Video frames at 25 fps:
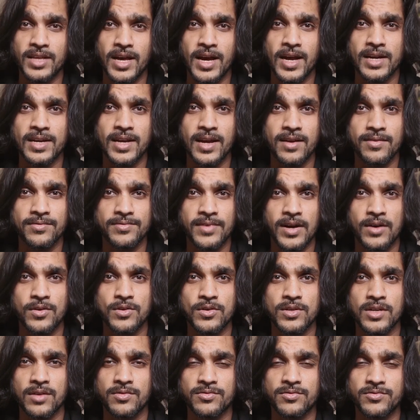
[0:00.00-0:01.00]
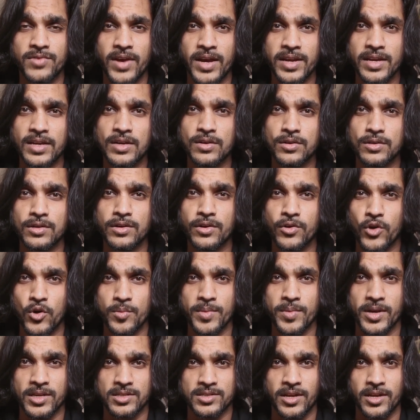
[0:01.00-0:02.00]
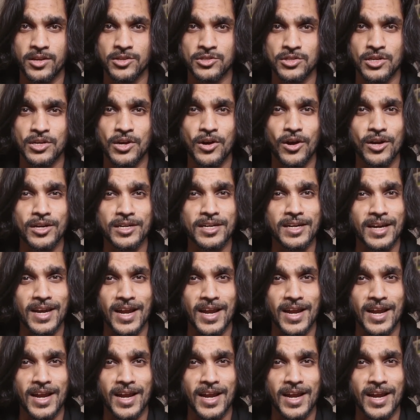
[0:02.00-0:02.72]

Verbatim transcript: that, I found a very good Chrome extension called